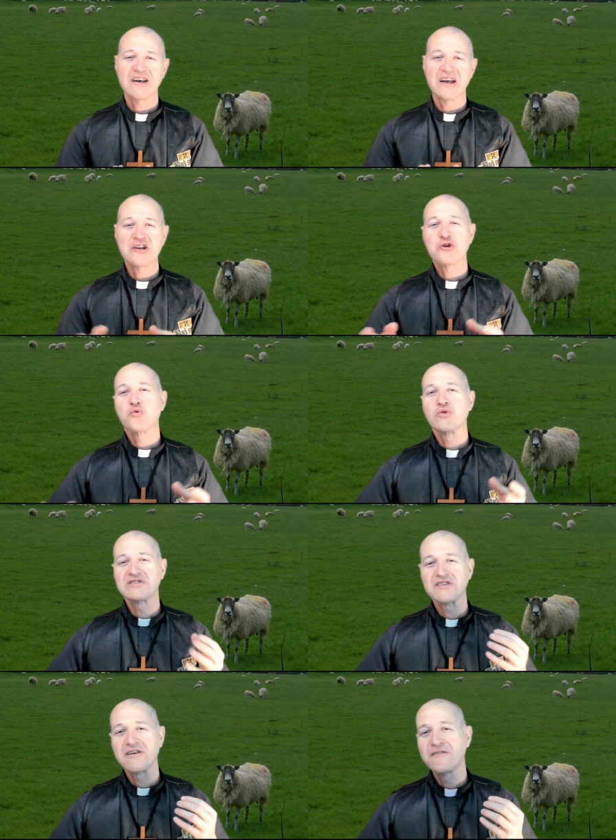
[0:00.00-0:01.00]
and it
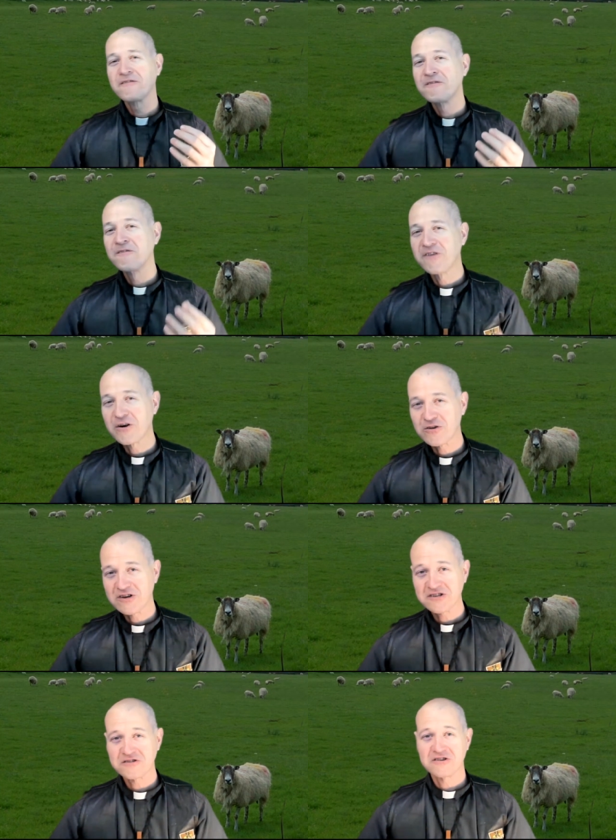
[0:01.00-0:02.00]
was very
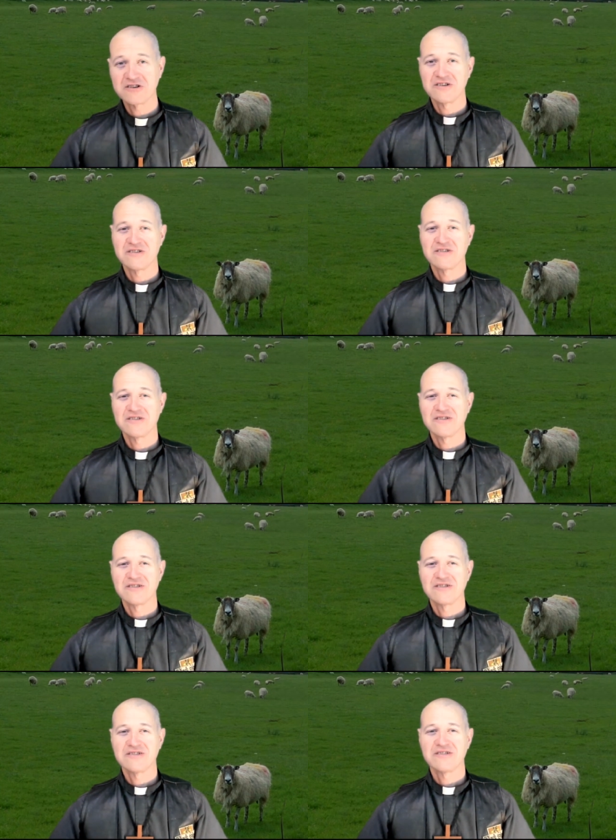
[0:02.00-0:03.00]
good.
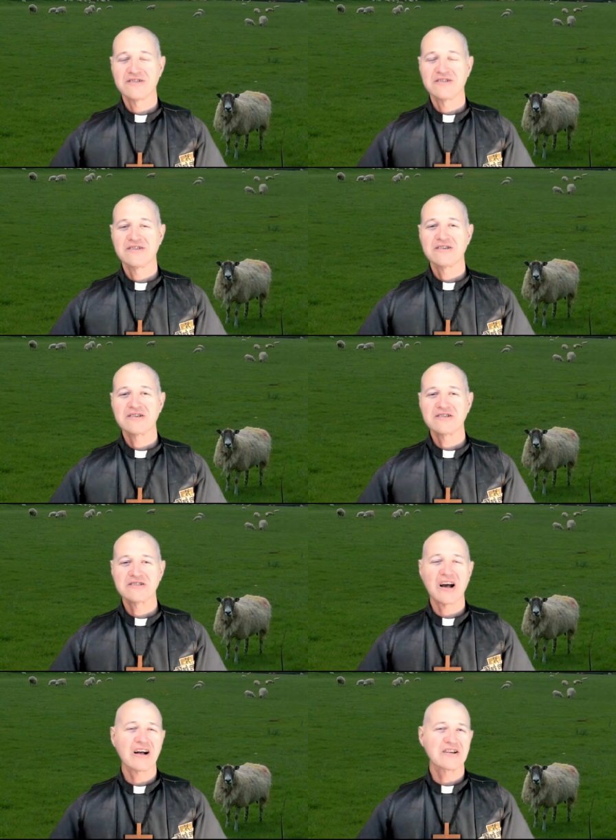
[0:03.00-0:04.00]

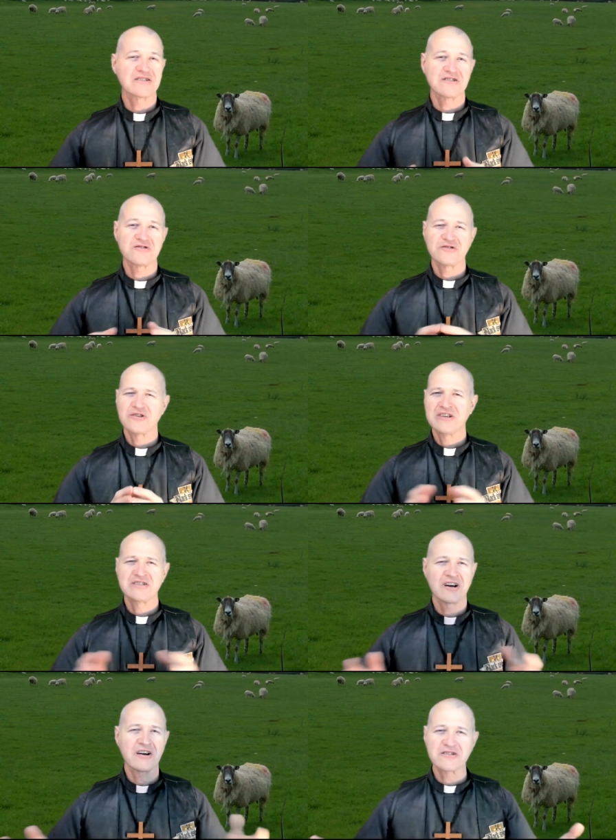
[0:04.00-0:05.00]
God's
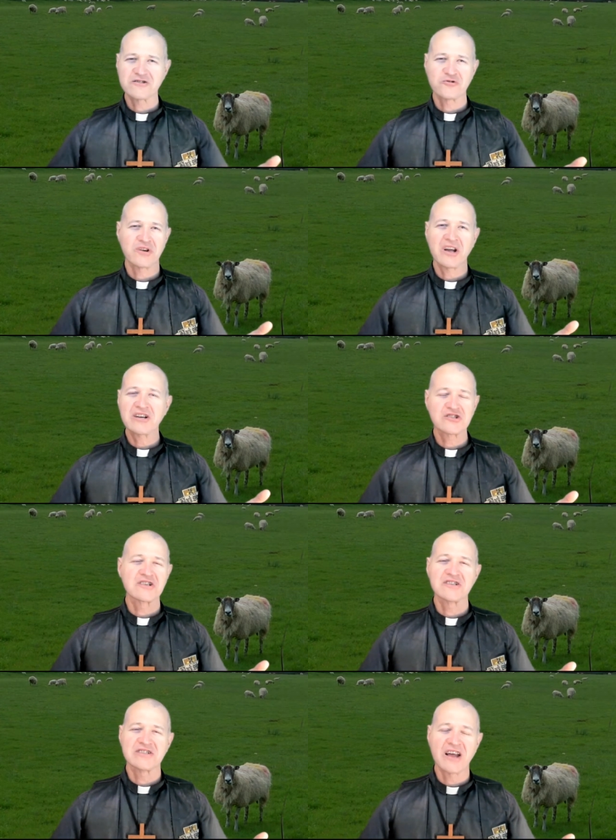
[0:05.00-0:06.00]
entire creation
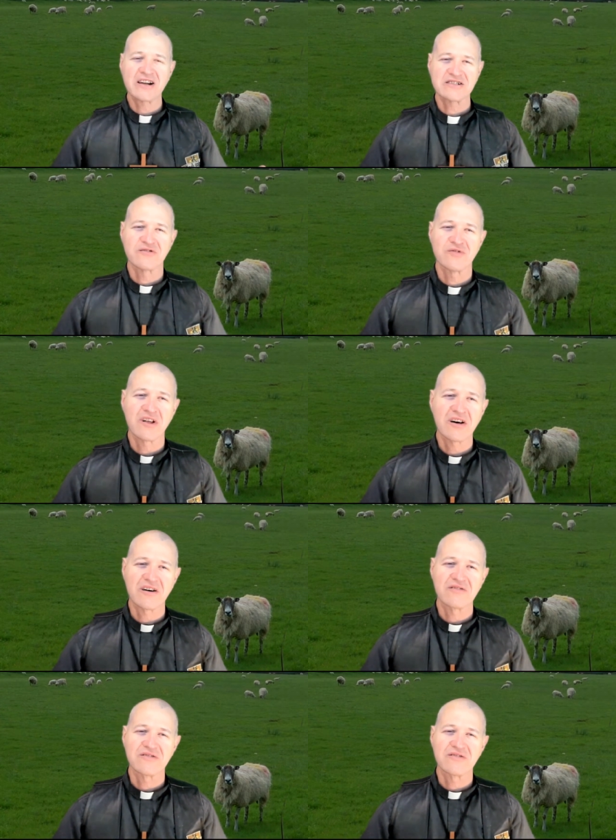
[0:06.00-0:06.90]
is an act of love.